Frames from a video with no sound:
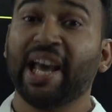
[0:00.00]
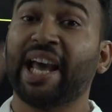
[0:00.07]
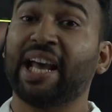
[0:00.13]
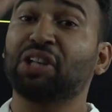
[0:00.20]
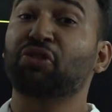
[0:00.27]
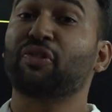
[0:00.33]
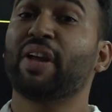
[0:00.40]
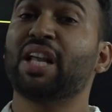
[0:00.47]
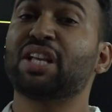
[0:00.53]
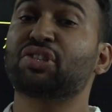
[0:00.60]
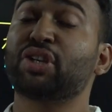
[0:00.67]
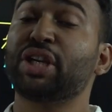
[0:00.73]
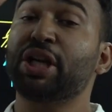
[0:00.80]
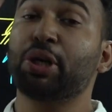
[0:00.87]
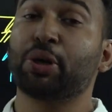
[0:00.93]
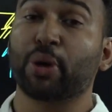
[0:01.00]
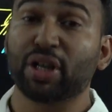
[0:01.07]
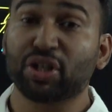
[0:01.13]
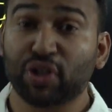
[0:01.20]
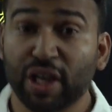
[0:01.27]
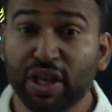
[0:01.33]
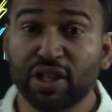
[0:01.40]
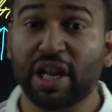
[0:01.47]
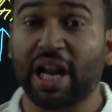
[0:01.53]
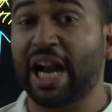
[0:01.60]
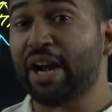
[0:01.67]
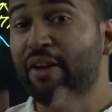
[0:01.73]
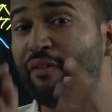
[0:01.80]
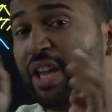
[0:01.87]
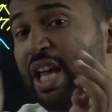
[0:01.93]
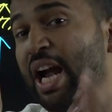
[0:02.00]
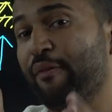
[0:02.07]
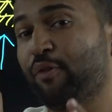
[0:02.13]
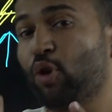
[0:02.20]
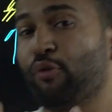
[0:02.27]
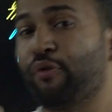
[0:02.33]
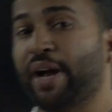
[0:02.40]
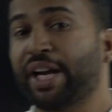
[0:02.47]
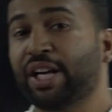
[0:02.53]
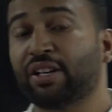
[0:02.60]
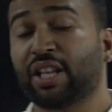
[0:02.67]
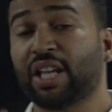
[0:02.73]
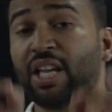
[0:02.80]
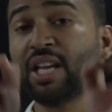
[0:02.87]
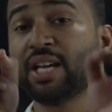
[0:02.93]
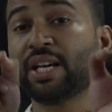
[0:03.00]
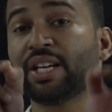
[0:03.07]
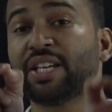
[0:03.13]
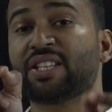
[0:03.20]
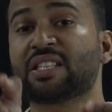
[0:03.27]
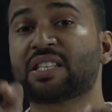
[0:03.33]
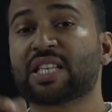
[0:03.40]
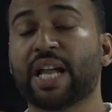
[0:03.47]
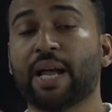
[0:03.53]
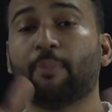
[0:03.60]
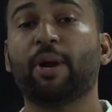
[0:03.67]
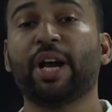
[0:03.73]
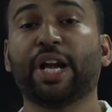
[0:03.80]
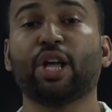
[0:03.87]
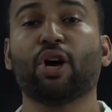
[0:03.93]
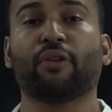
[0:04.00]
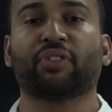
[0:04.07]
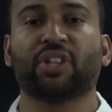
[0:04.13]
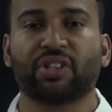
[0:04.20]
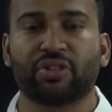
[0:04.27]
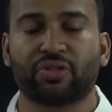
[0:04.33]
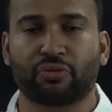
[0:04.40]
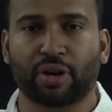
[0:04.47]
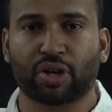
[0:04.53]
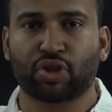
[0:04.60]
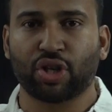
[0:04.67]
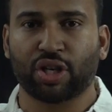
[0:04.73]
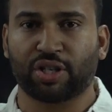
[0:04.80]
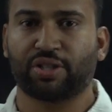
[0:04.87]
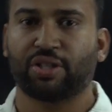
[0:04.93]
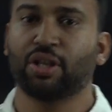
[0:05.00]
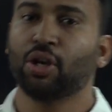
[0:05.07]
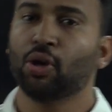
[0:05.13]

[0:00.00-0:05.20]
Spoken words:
as well as the trusses, and we have to find the stability of these structures.